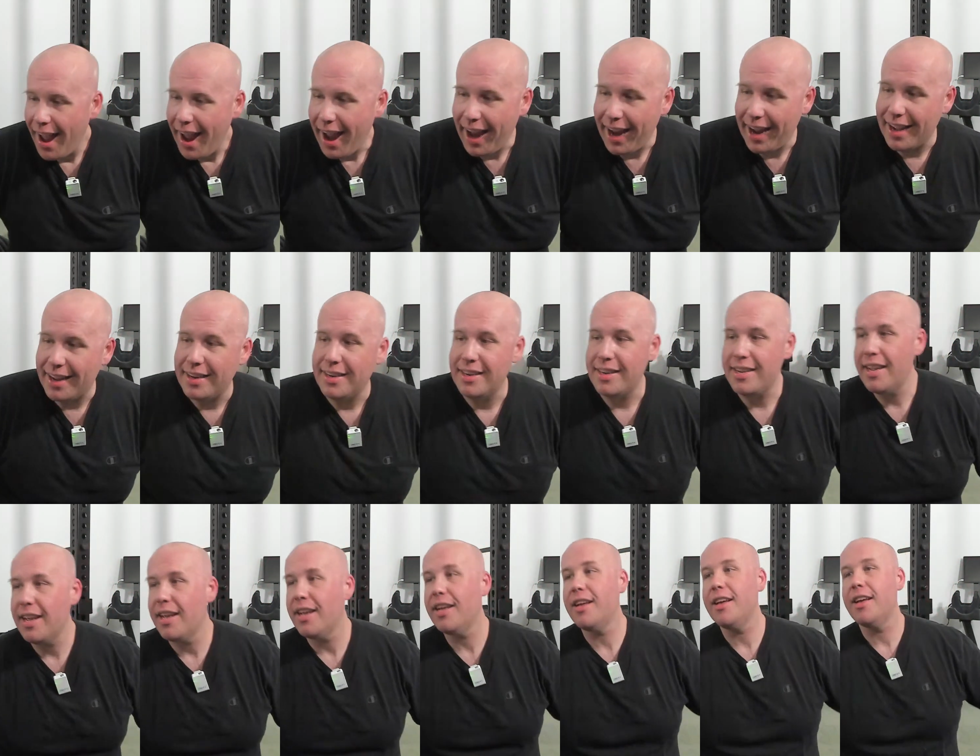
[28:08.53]
And
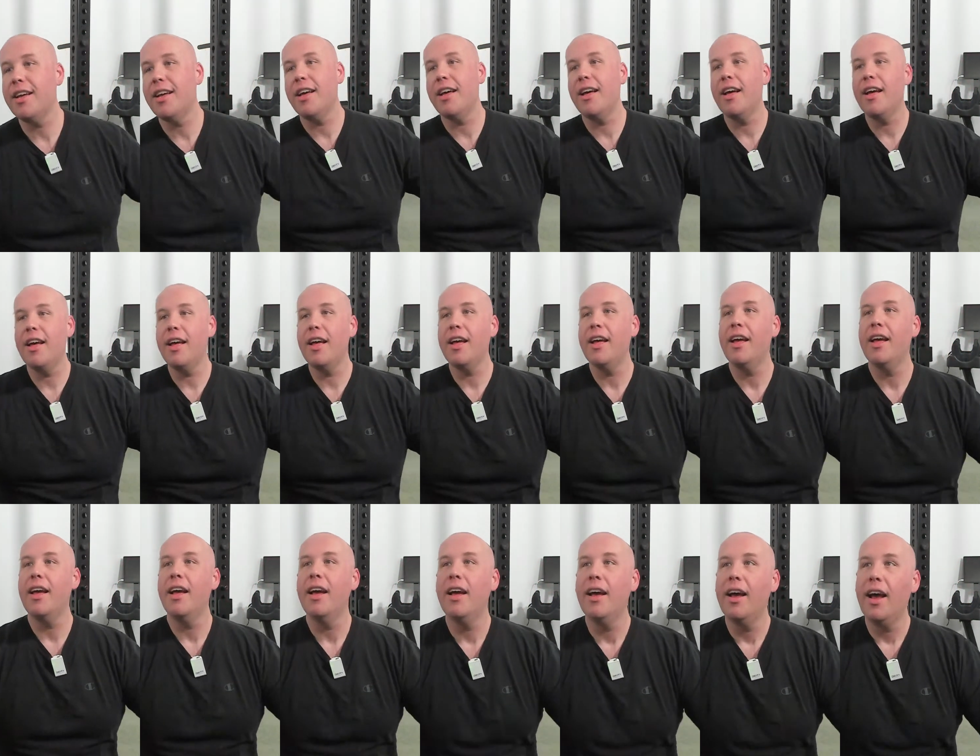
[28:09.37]

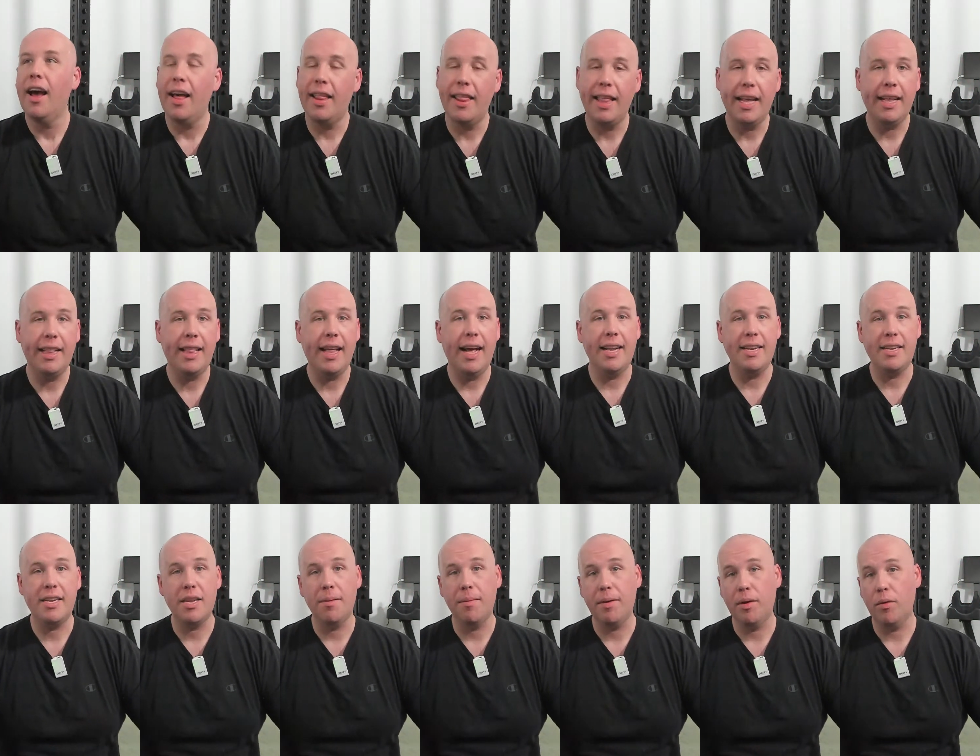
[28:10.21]
I think
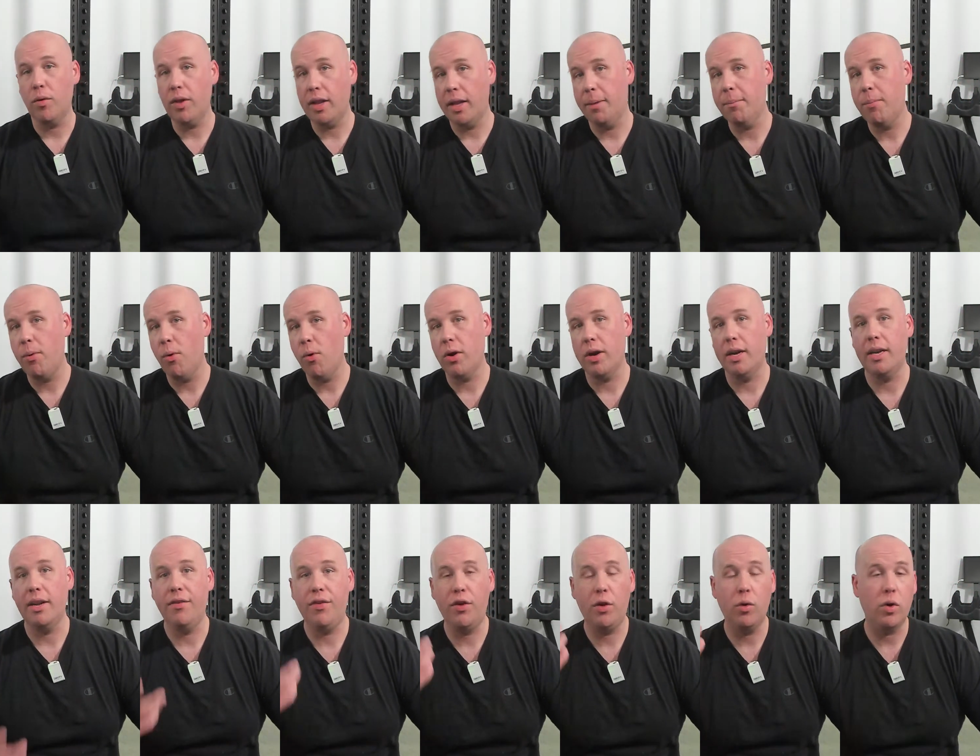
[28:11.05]
that's something really
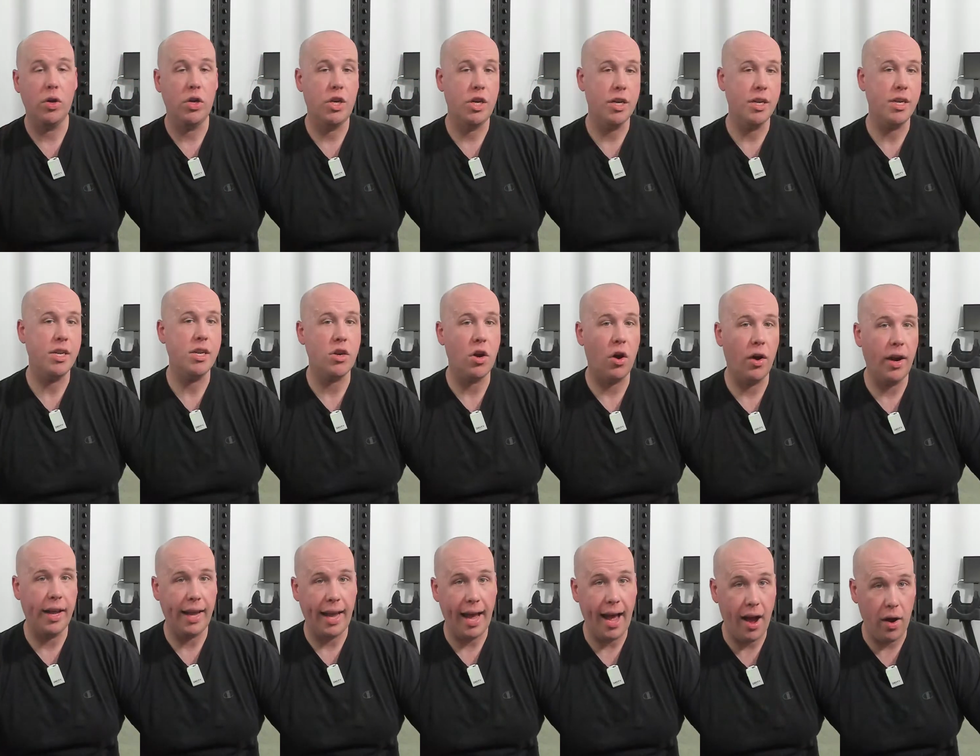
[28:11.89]
important if you're just
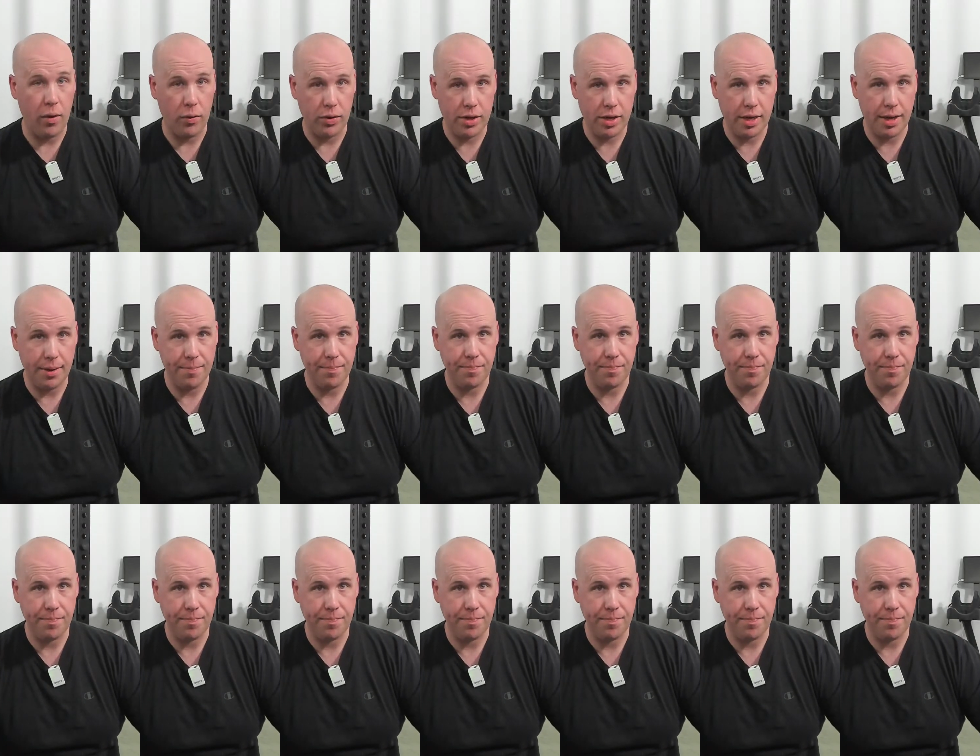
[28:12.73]
starting out